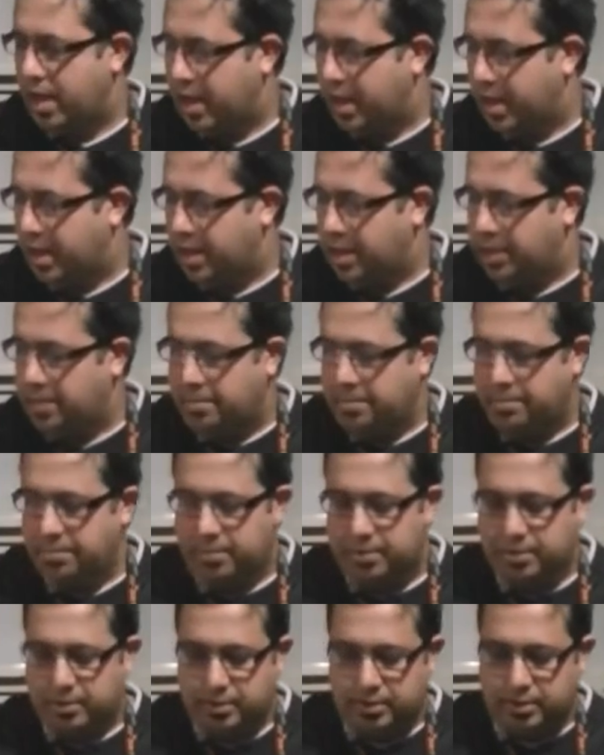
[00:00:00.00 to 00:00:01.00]
Um,
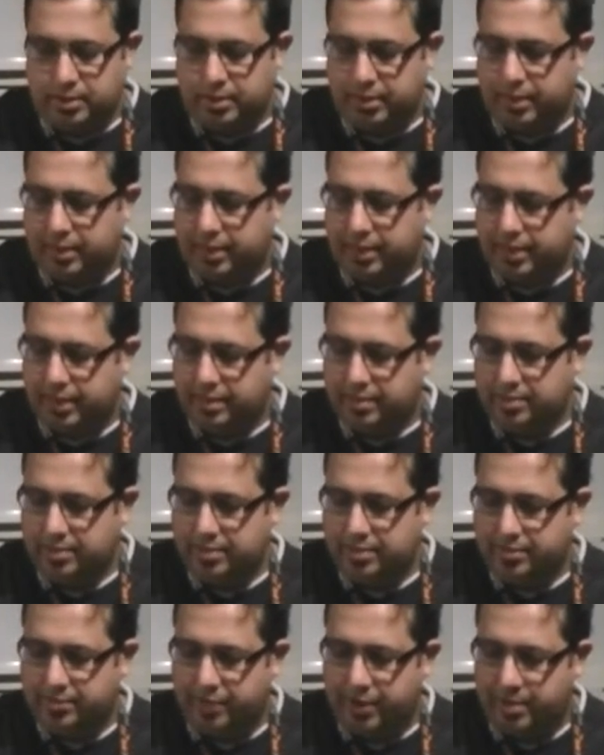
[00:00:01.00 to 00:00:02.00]
it is
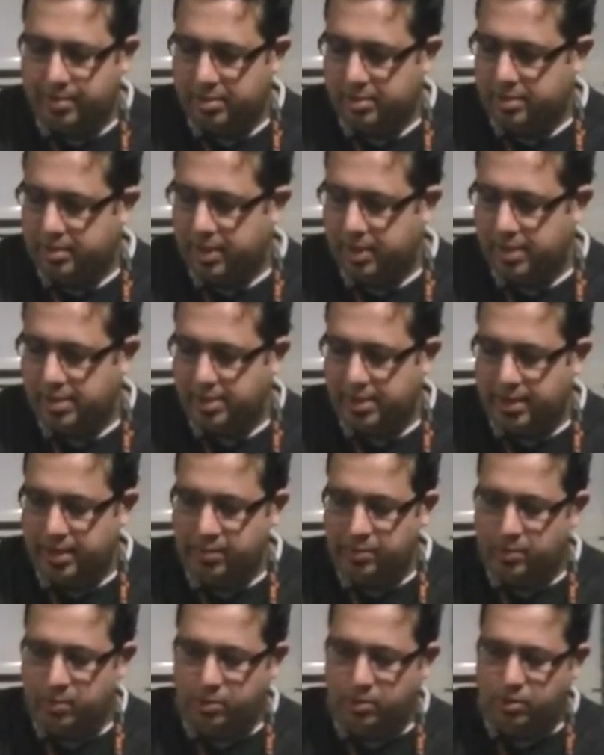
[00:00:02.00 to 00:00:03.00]
the famous
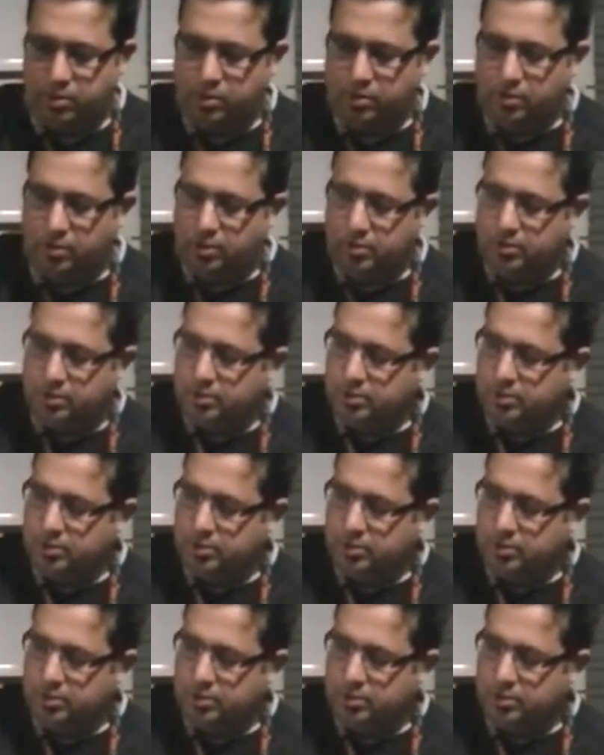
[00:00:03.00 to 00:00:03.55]
A10 Warthog.